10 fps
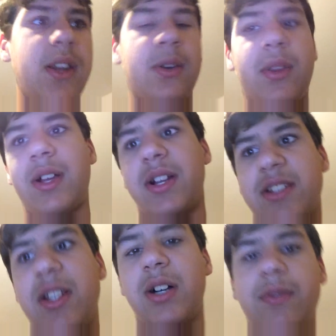And all that kind
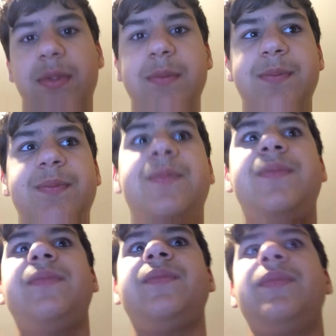of stuff.
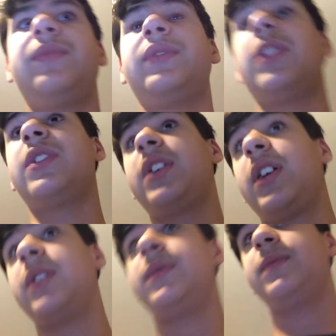So,
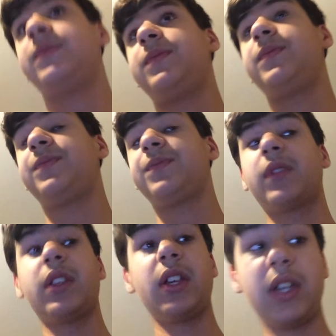I'll
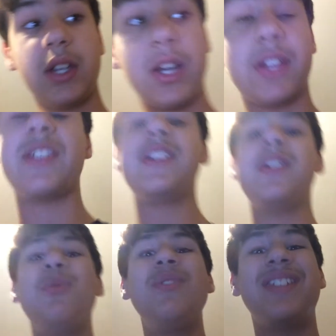see
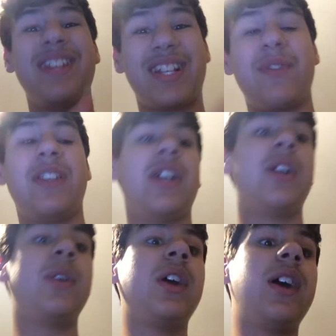you in the next
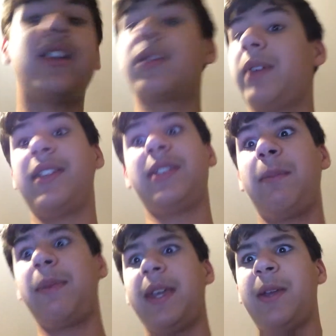video.
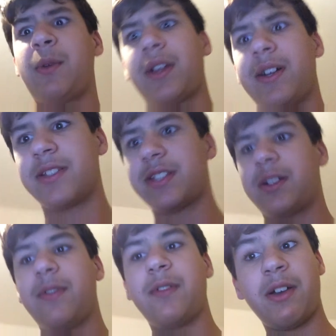SCP, all that kind of
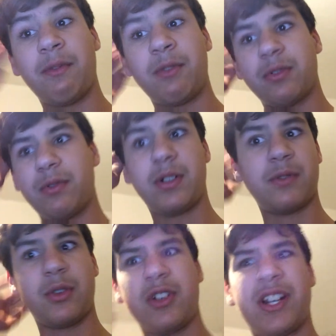stuff,
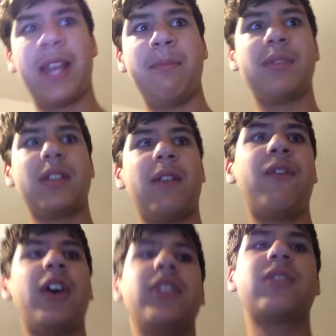horror games.
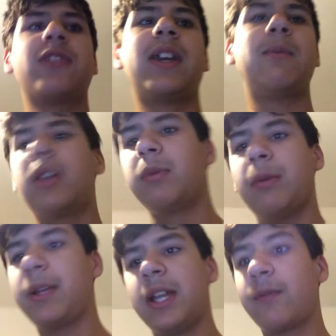First horror game we're going to be
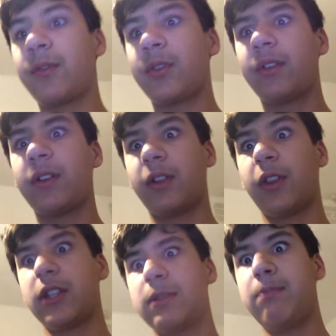playing for the
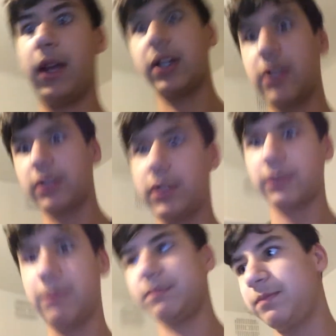
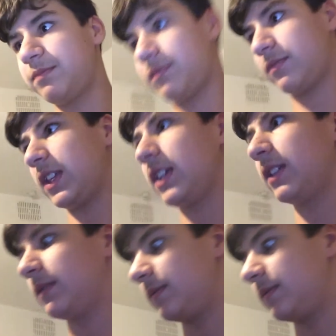special thing.